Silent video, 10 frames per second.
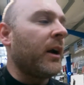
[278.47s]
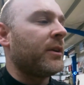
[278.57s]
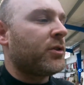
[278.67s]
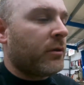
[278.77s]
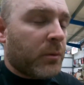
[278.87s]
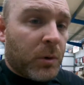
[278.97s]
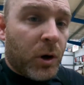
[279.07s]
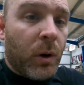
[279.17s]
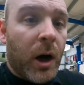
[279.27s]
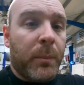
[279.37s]
and 2 of them will
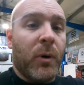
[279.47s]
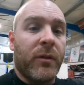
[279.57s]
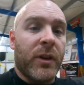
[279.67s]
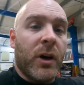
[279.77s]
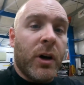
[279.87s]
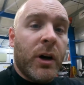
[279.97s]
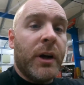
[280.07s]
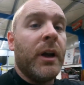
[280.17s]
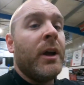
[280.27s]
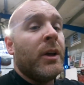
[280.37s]
go up over the hood.